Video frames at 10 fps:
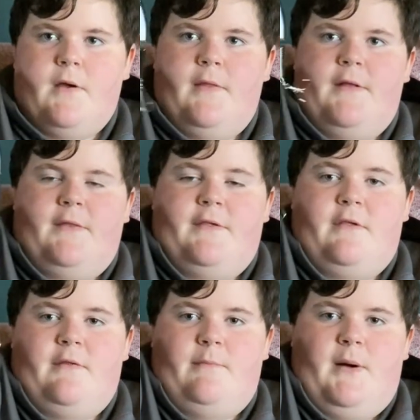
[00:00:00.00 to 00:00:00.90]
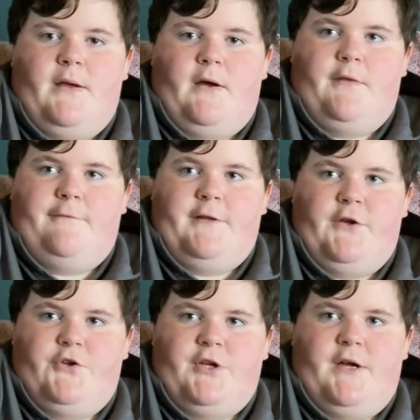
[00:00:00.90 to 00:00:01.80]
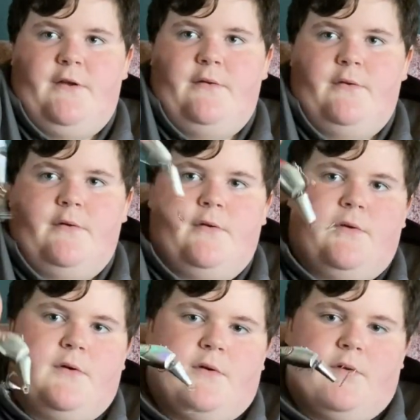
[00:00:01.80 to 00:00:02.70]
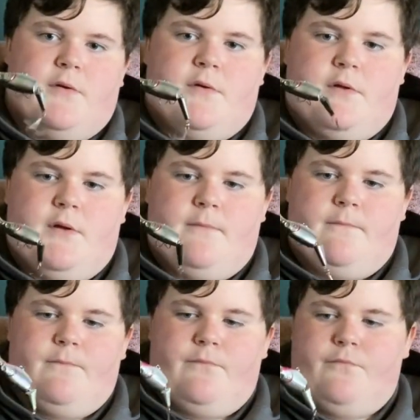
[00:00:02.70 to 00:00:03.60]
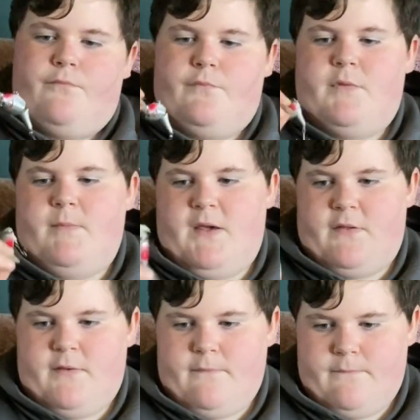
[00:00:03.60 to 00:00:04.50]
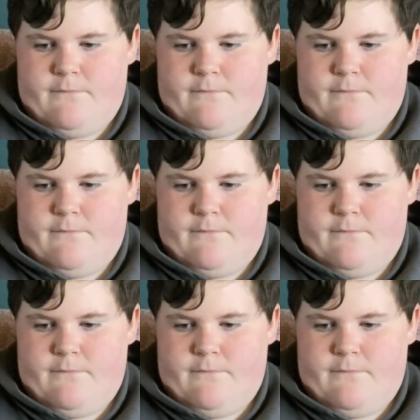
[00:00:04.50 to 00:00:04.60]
And then this is my other Flicker Shad. Yep. It's amazing.